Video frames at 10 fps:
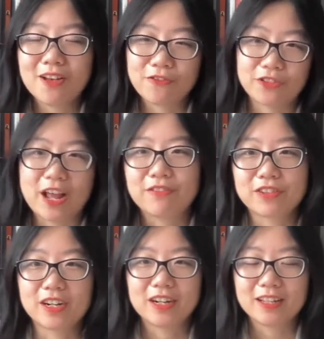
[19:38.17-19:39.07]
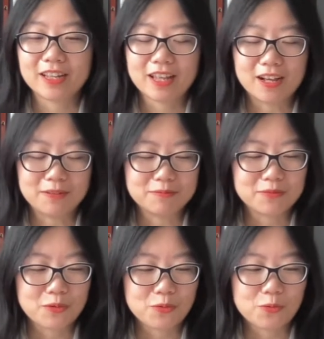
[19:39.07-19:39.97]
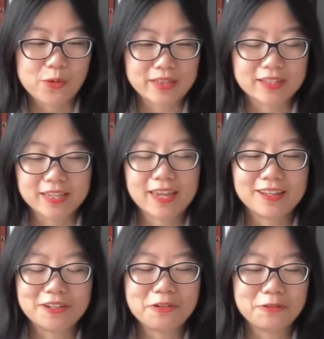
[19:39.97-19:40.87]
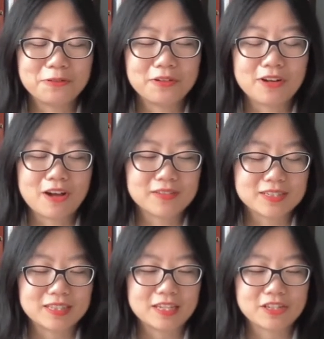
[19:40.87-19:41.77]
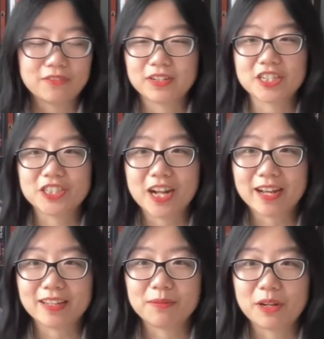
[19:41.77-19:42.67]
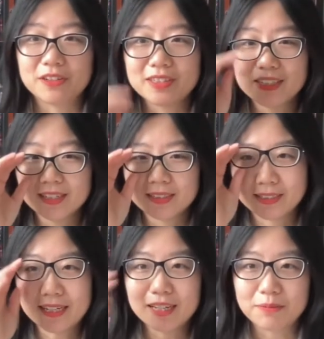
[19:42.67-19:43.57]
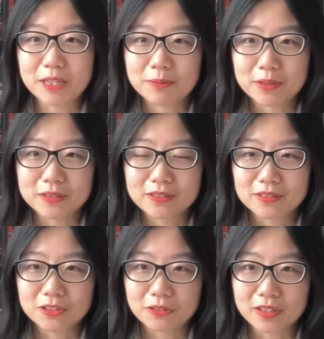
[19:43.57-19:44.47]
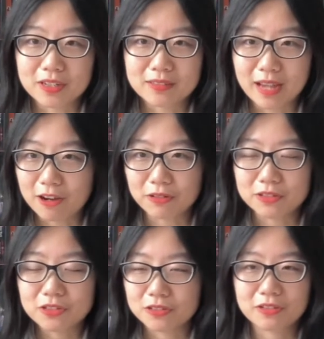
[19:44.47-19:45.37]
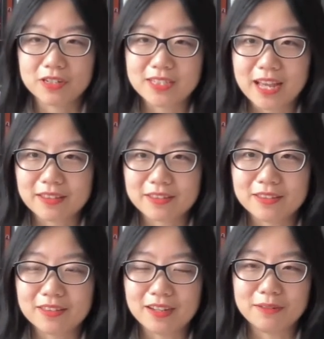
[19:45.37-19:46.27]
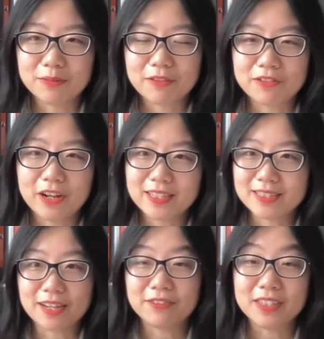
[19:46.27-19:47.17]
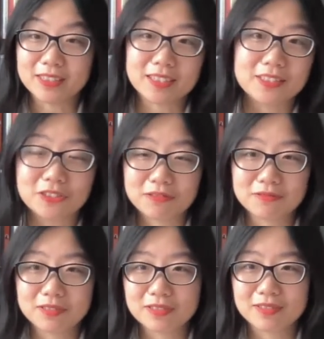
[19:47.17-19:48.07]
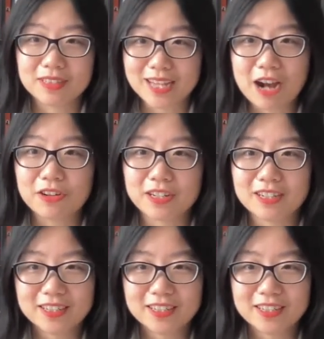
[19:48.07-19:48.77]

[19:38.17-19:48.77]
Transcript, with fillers: forever um, with a king who obviously is not very shy about sending people to their tower to, to their death um, if not indefinitely to the tower